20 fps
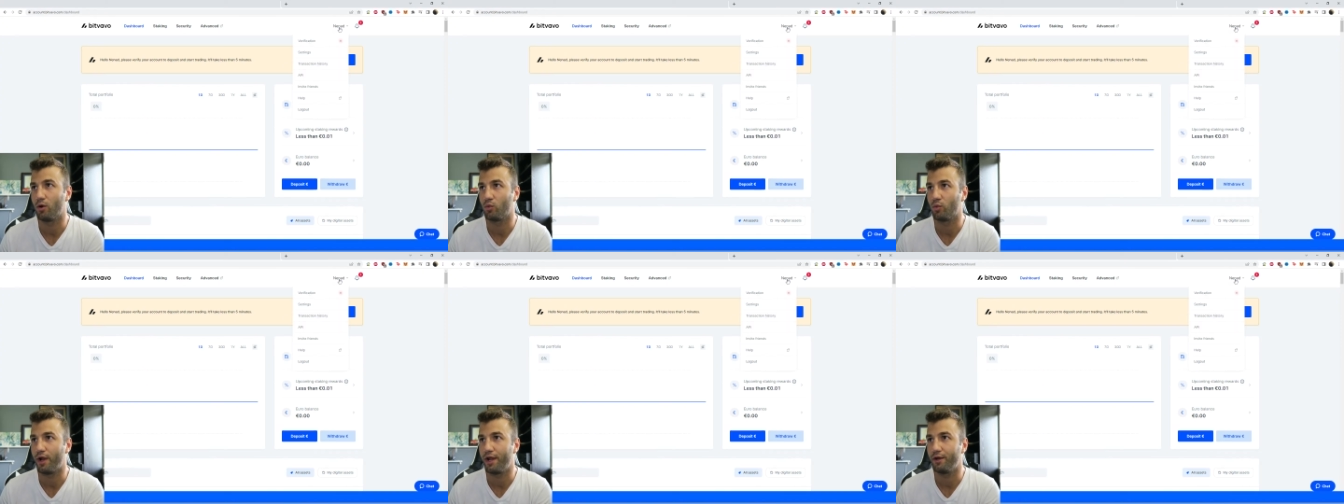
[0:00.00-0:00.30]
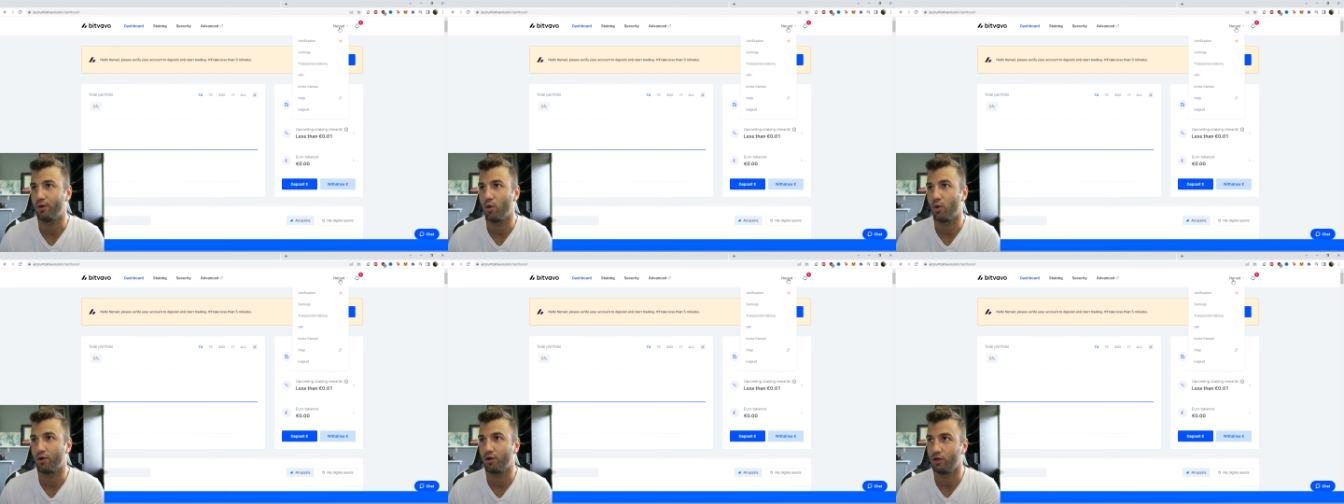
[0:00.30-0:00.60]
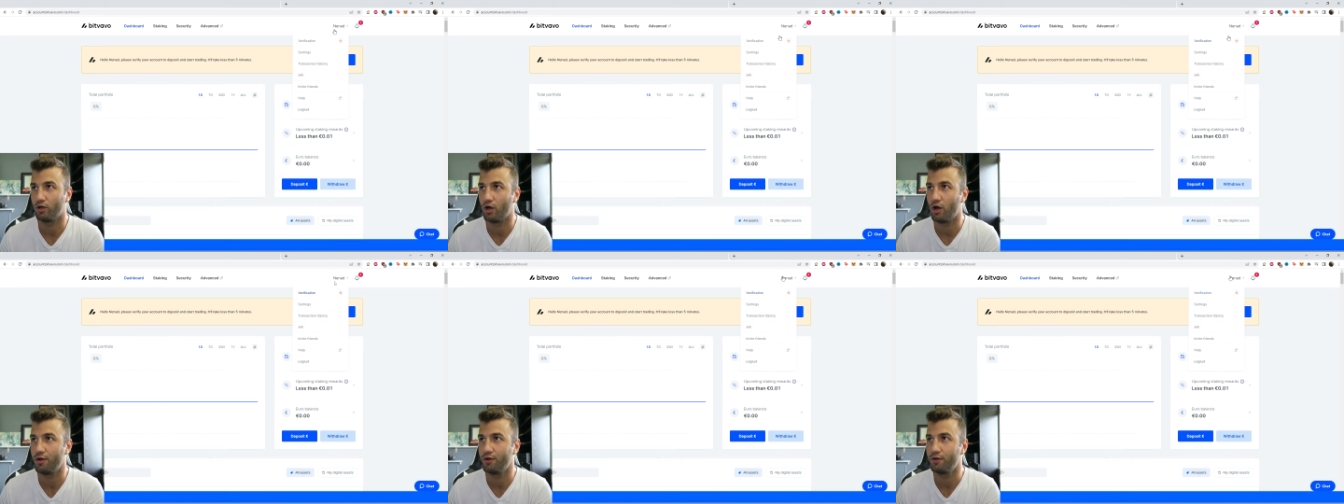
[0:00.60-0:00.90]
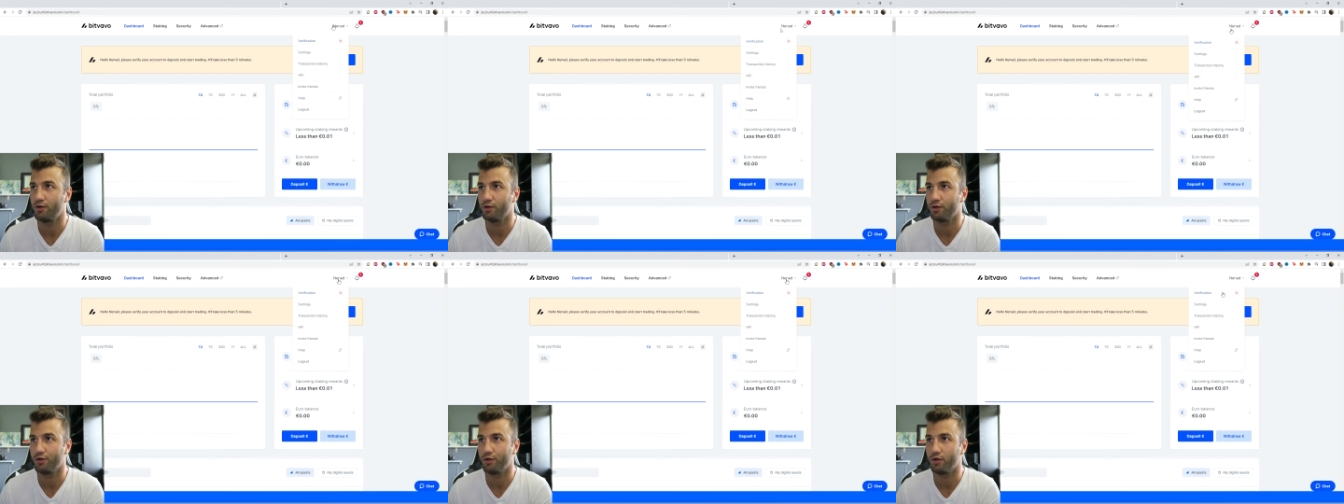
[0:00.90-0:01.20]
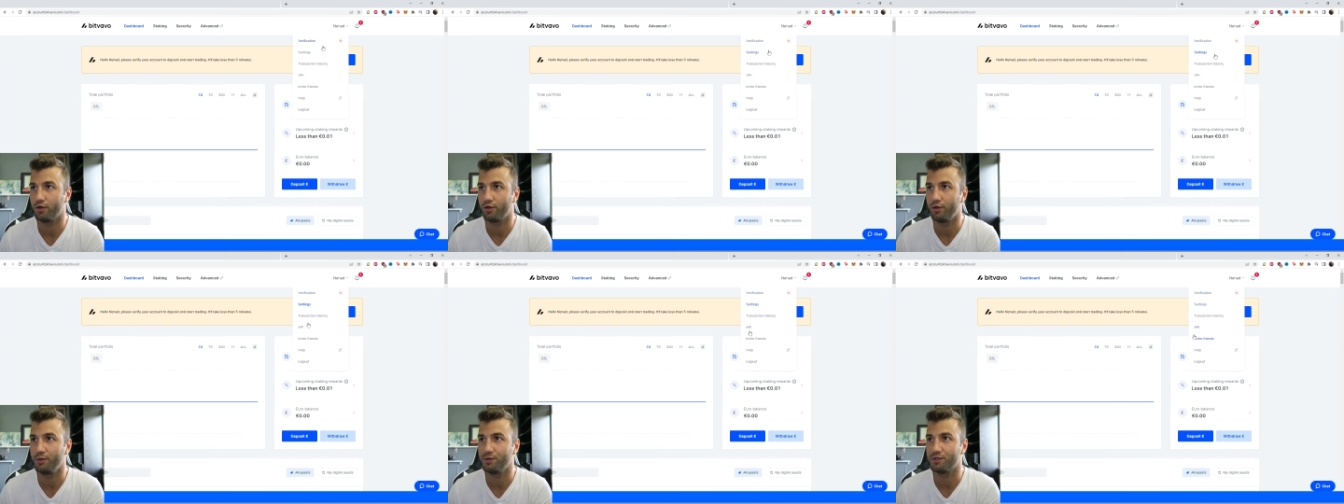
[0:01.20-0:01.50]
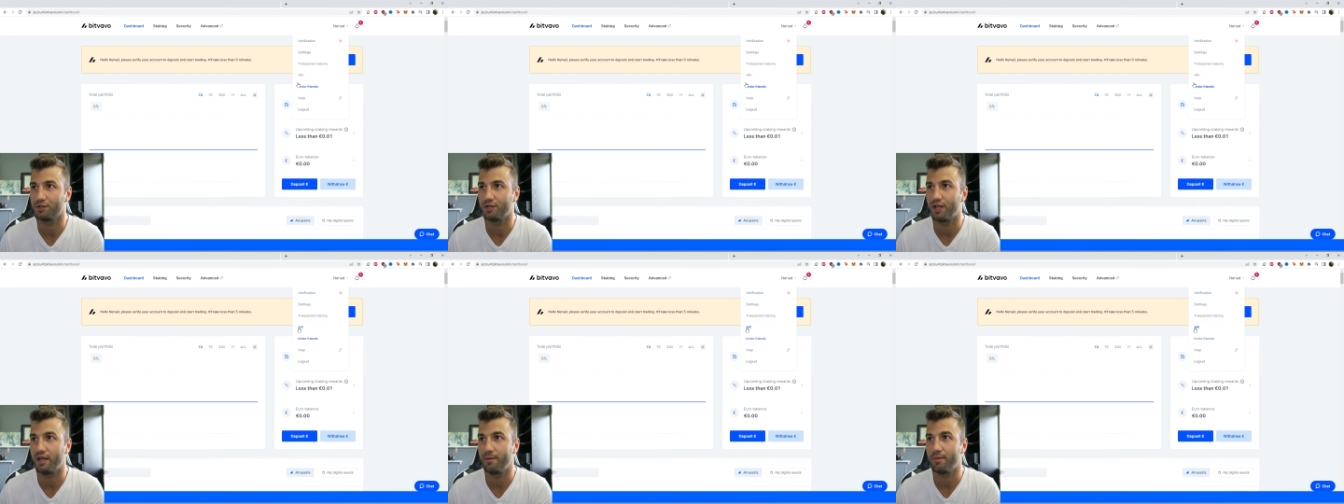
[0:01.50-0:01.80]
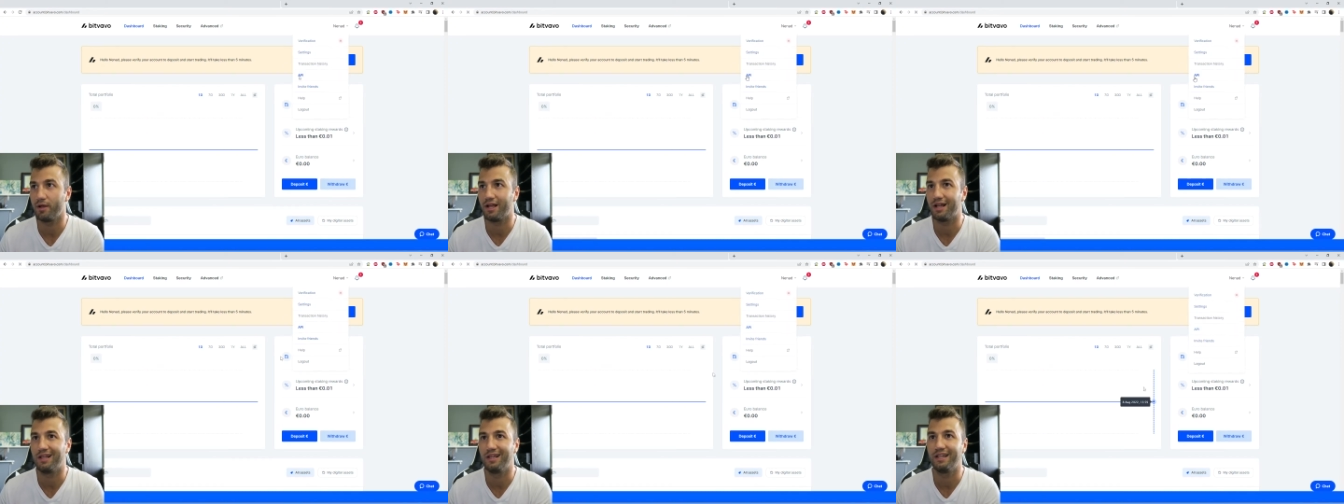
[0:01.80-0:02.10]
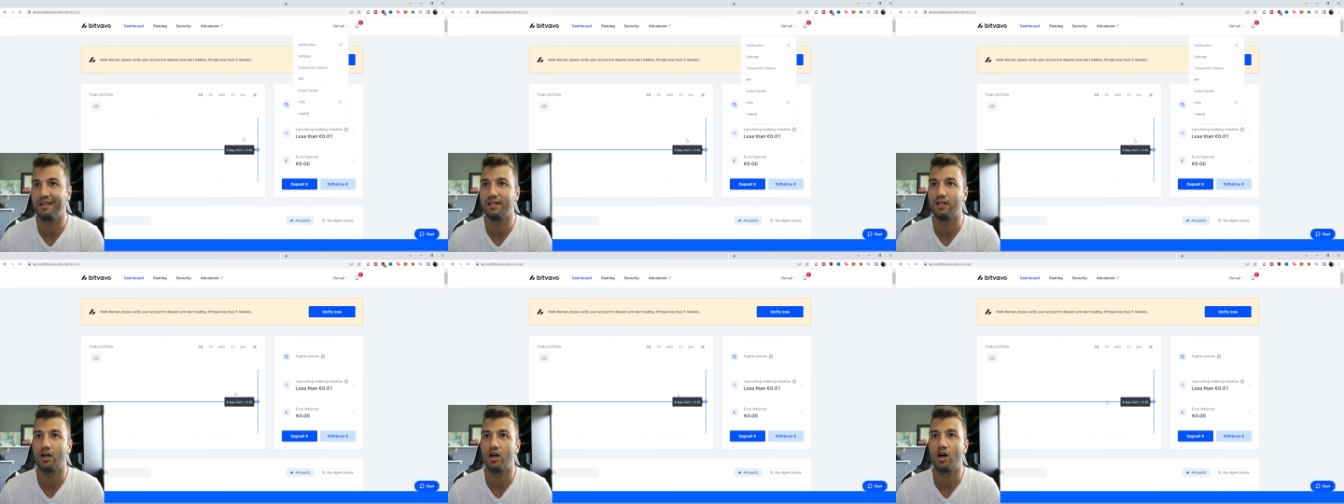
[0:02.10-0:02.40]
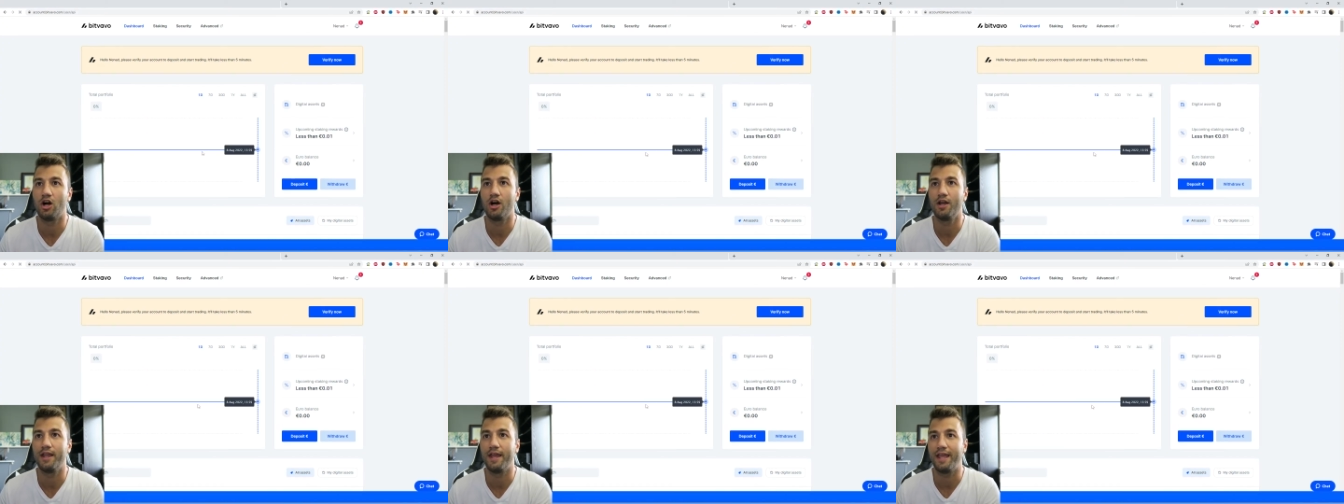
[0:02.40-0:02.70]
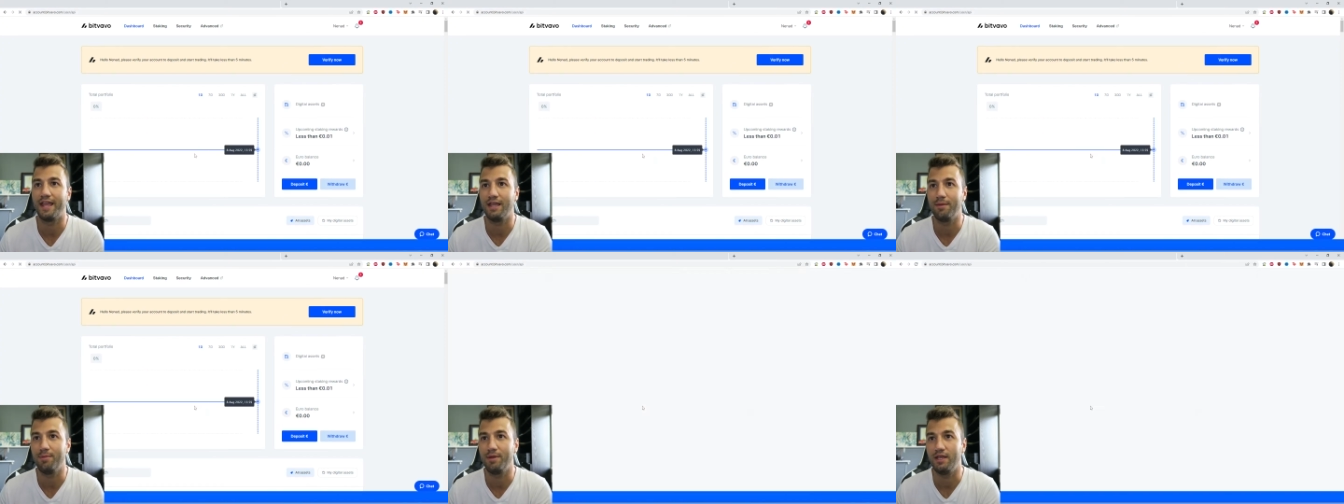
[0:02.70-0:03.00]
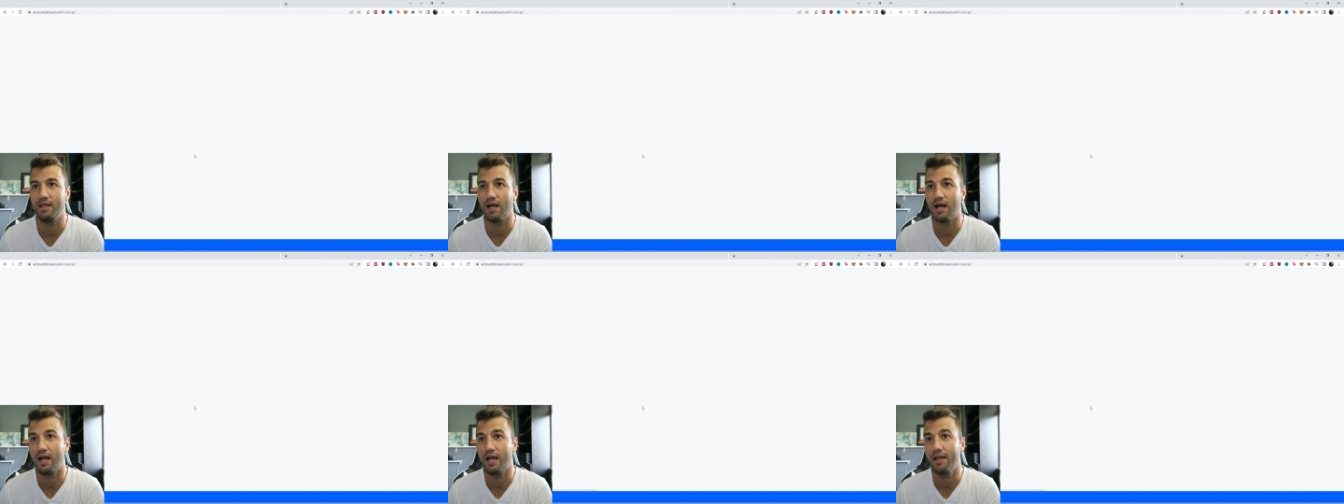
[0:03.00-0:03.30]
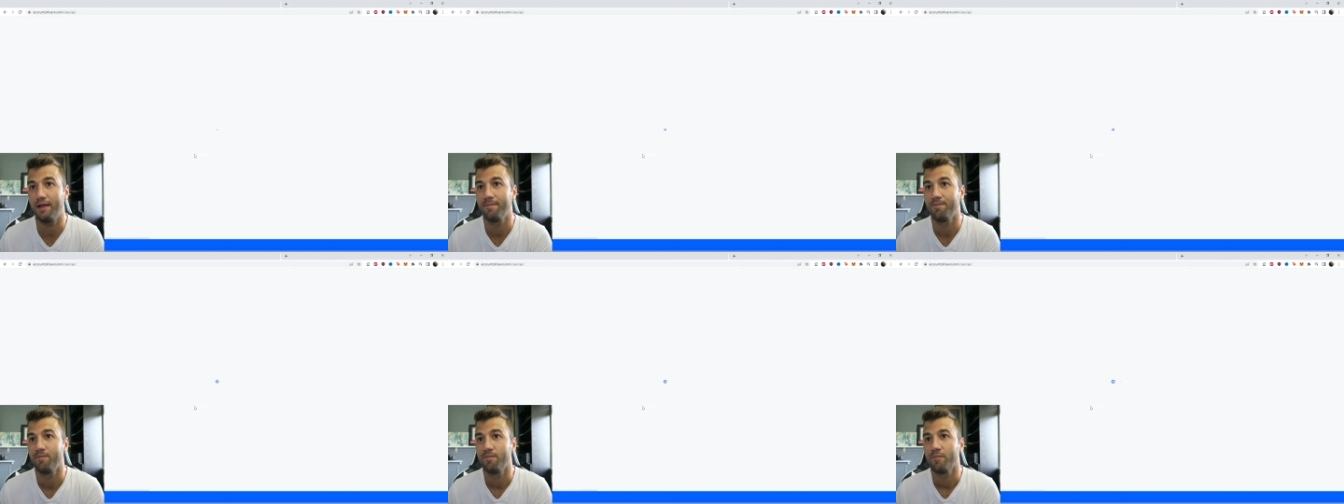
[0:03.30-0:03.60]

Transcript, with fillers: right corner under your username, click on A P I.